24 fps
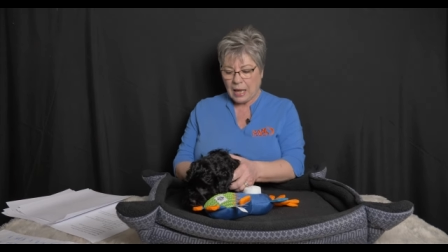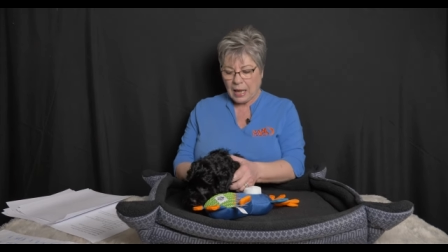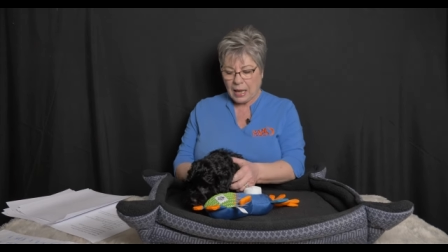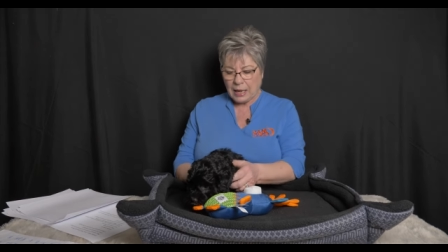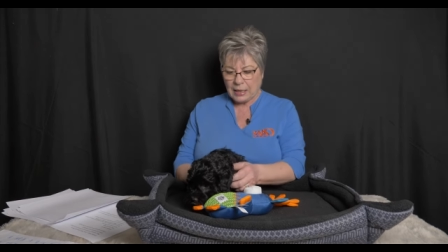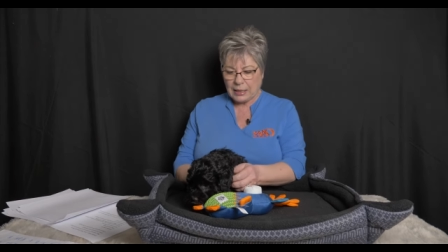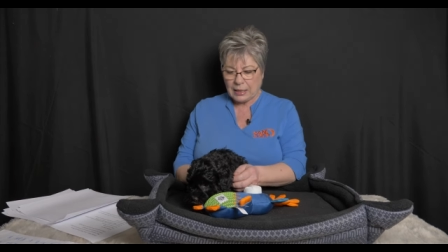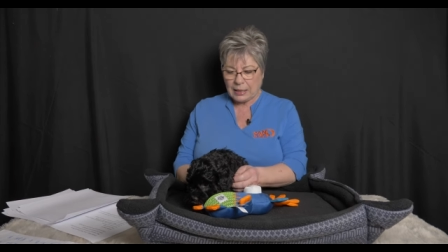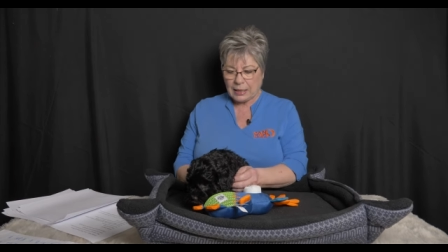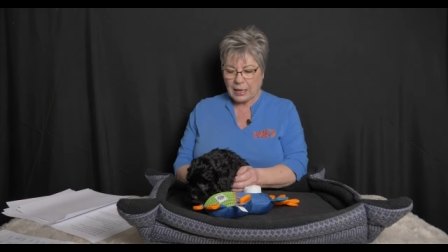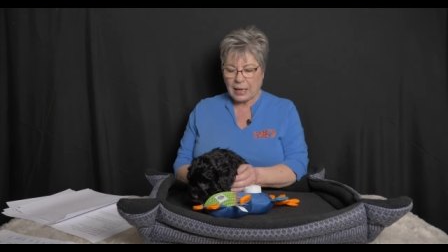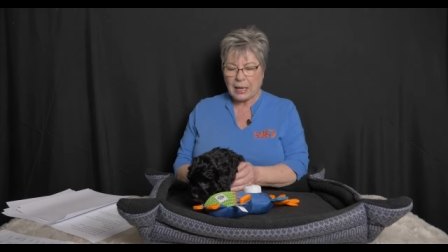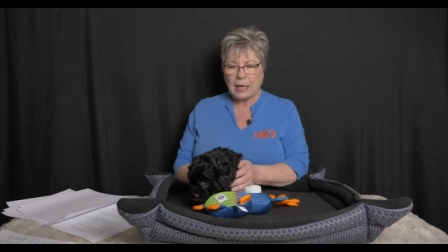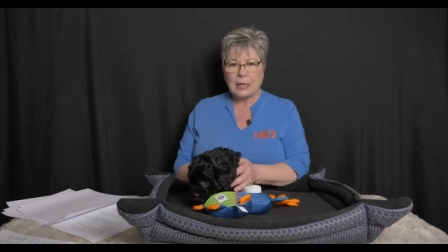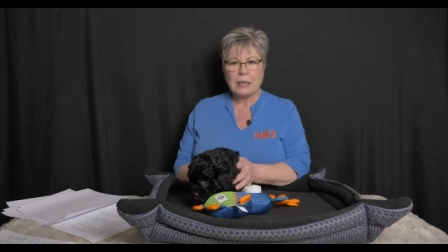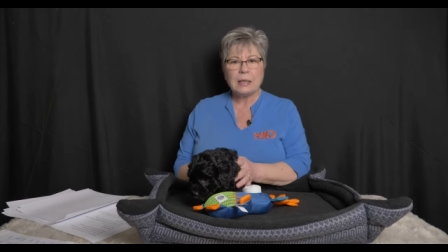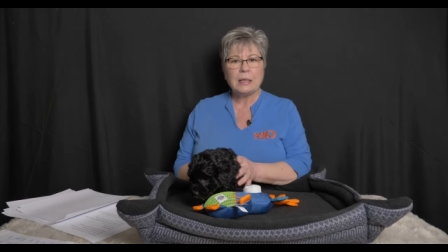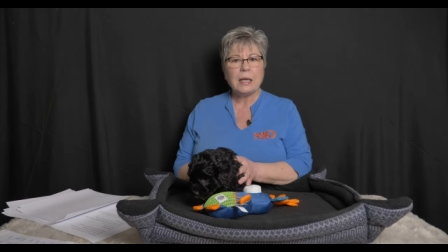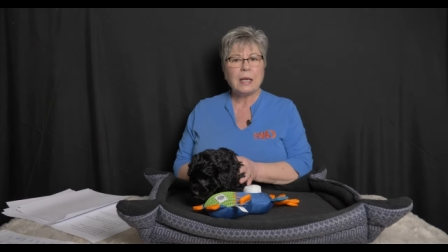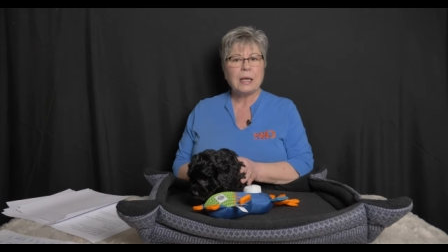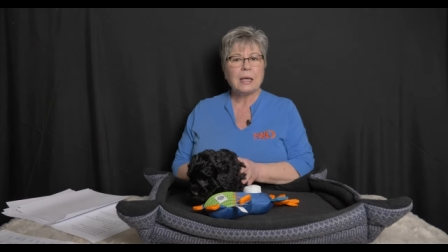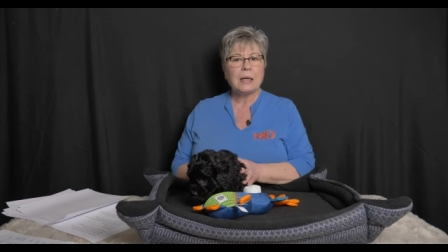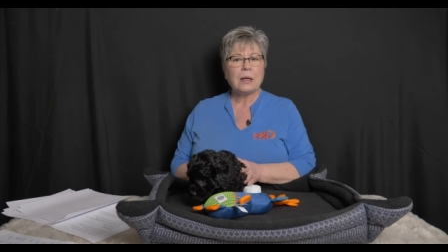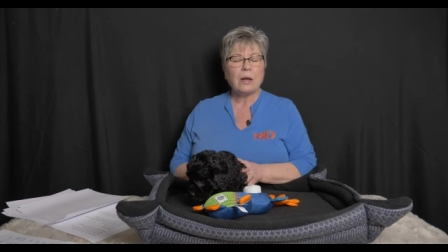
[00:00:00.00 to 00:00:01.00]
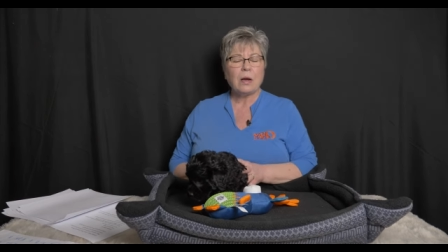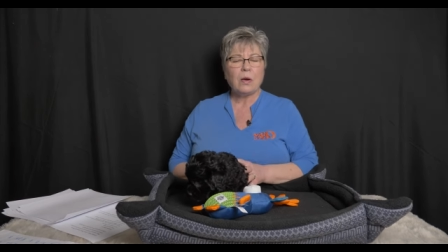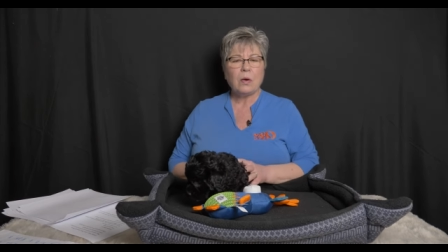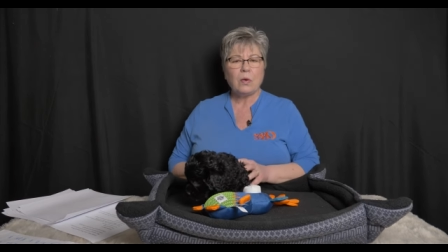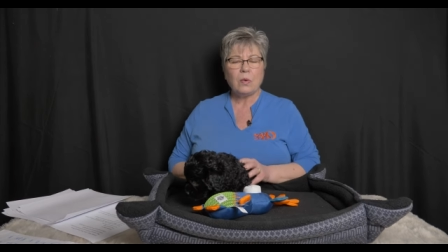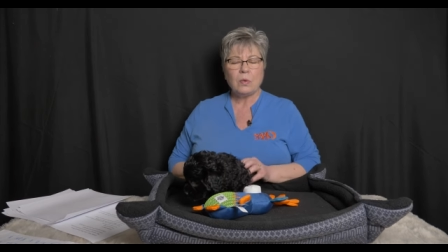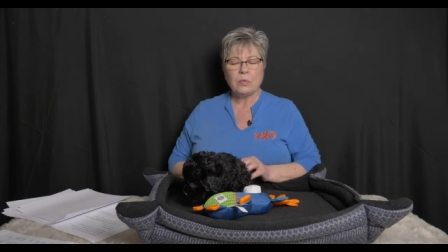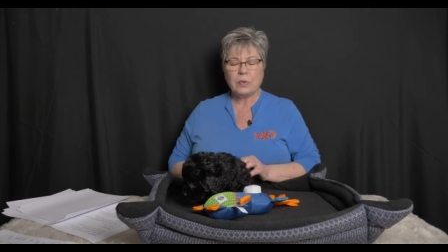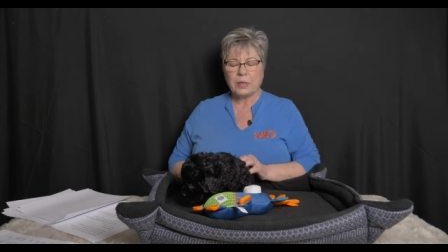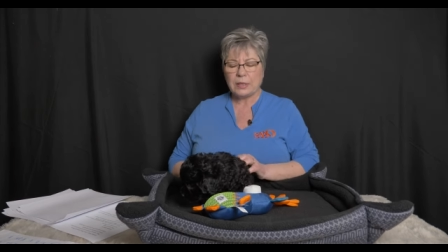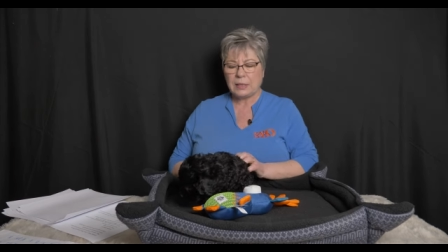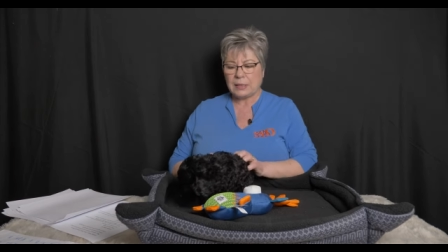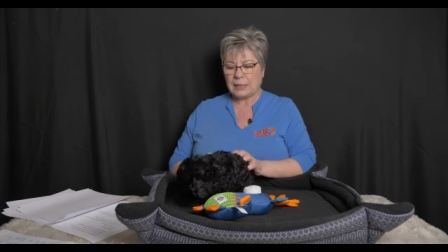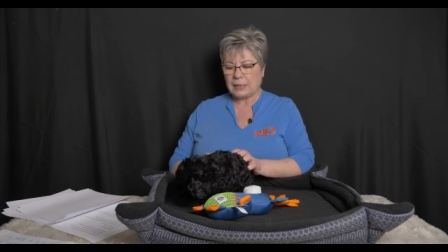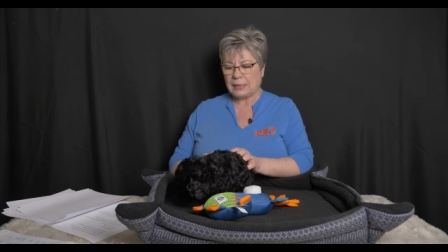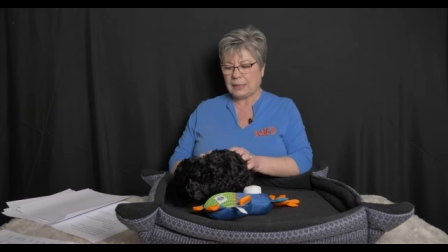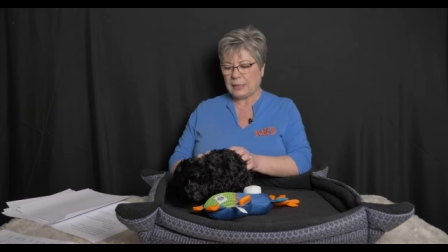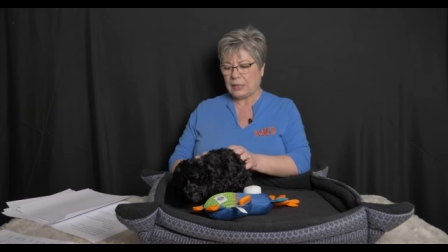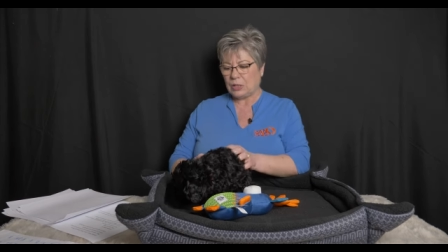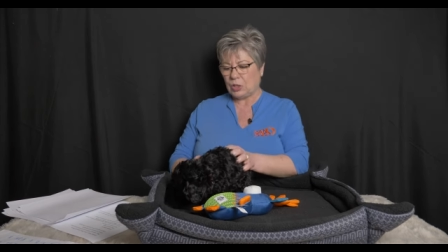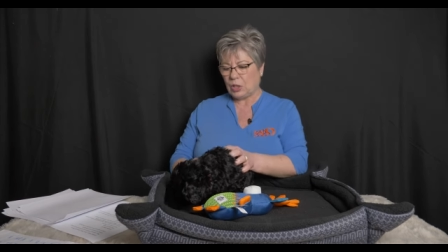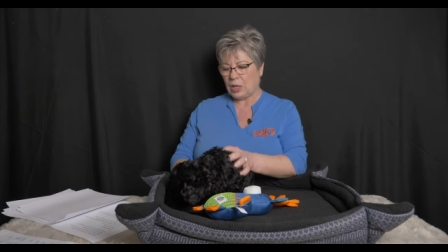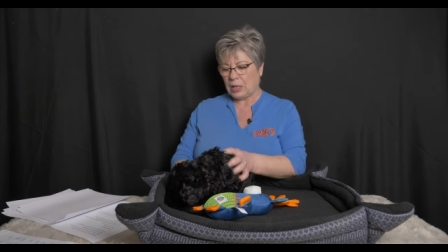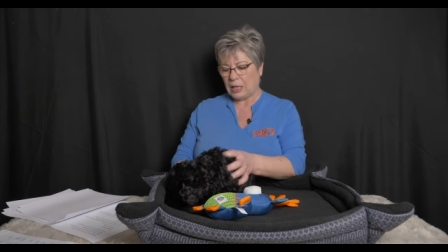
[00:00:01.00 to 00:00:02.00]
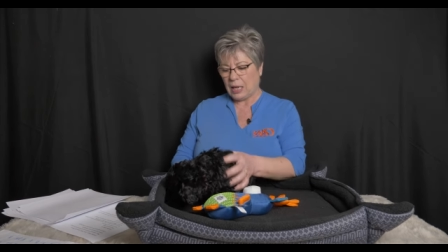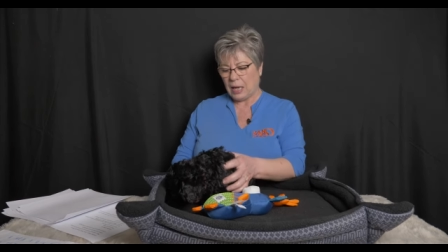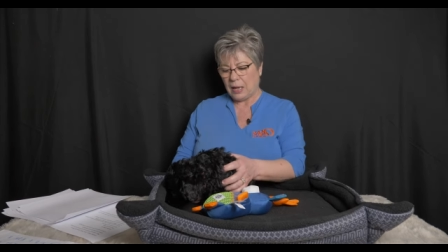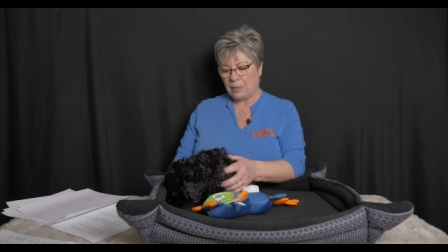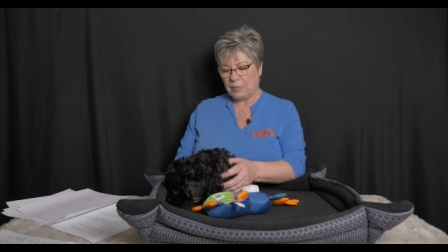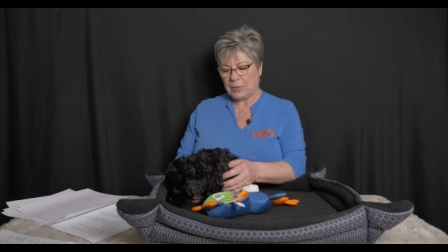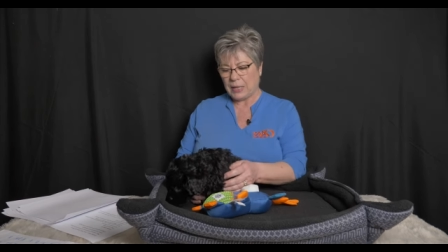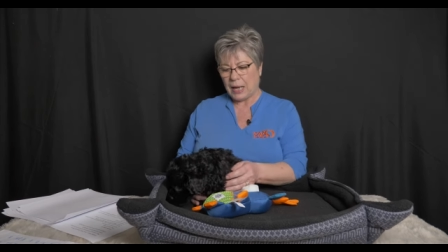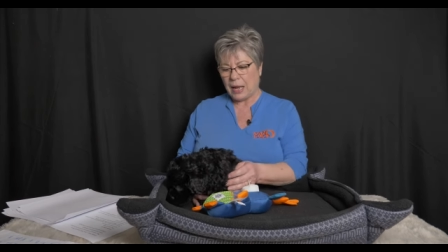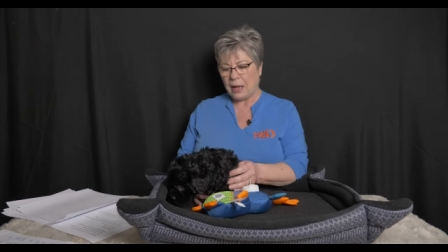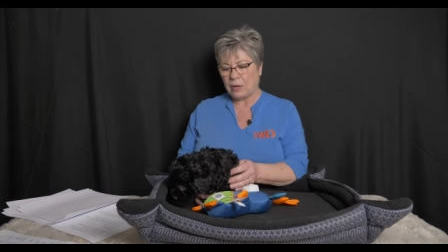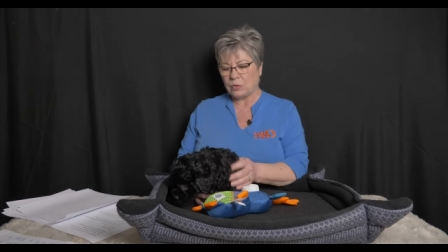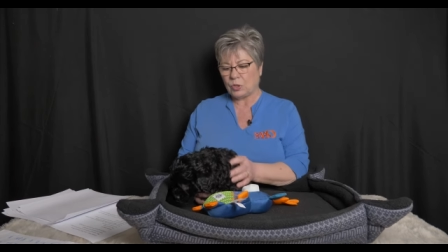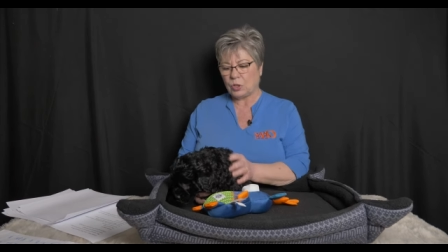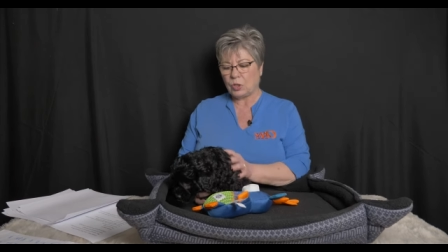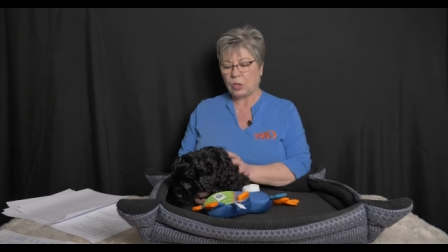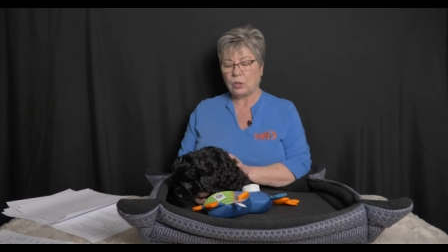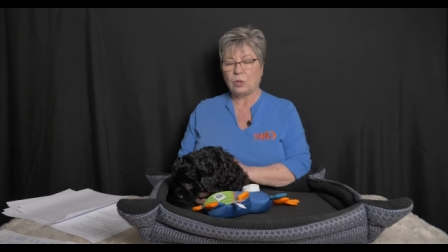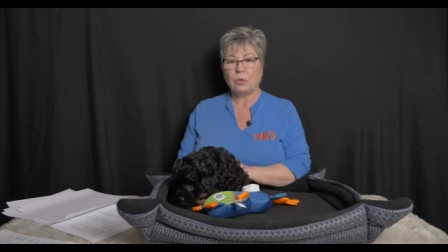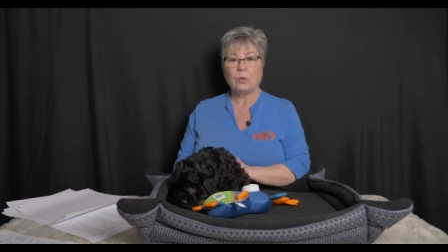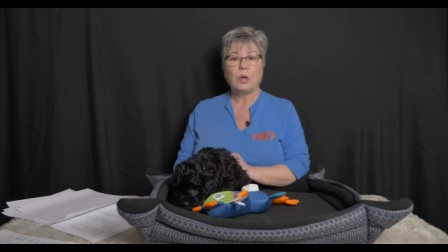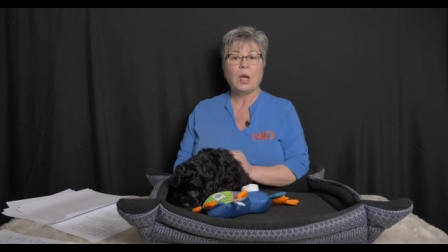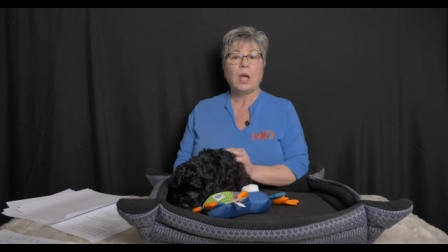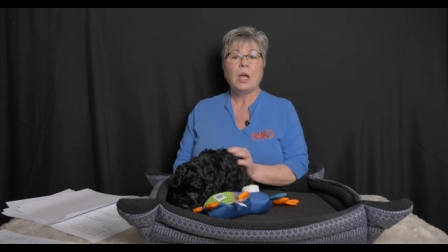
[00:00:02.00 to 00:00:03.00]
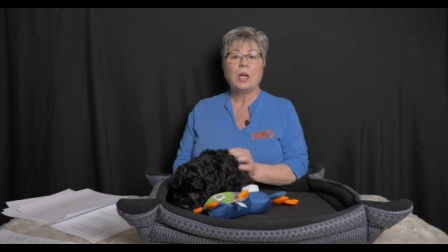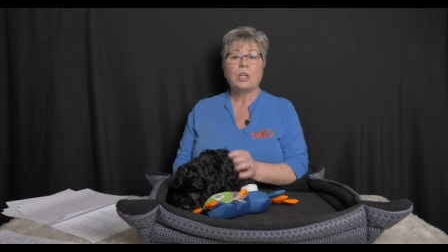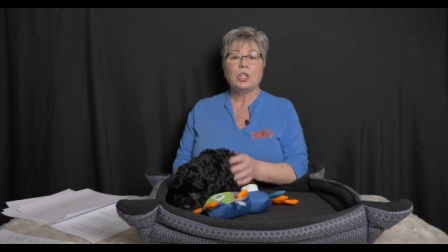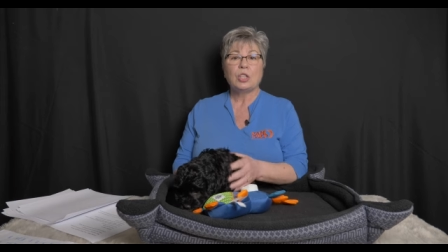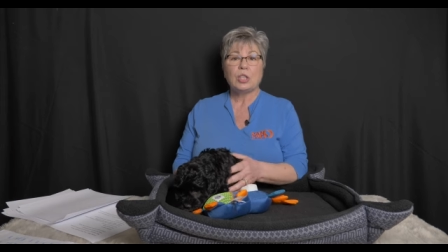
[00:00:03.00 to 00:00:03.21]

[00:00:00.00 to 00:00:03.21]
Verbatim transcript: And again, it all, the decision came down to